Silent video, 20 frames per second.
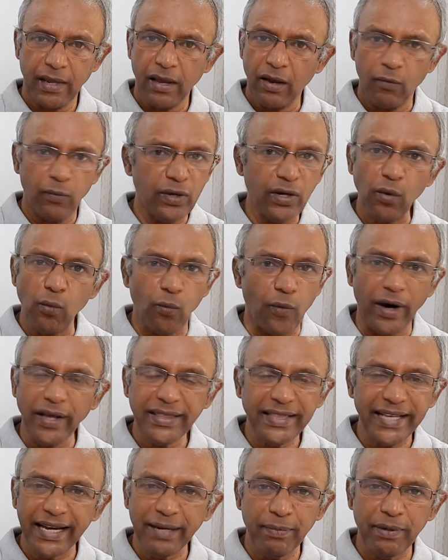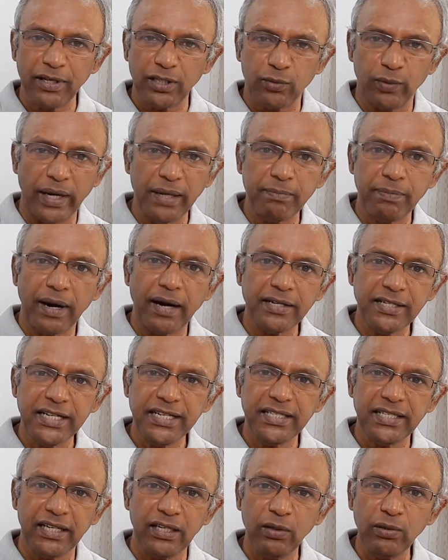We don't want that because one party
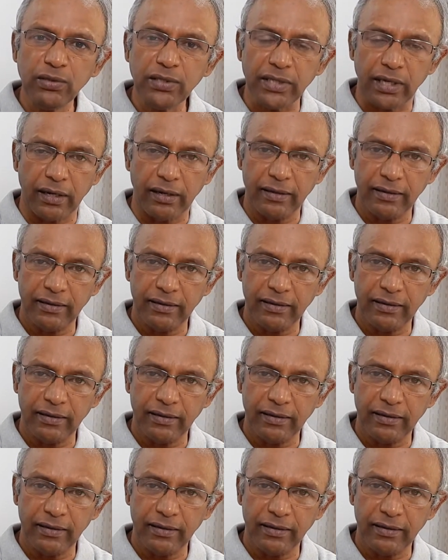is a loser.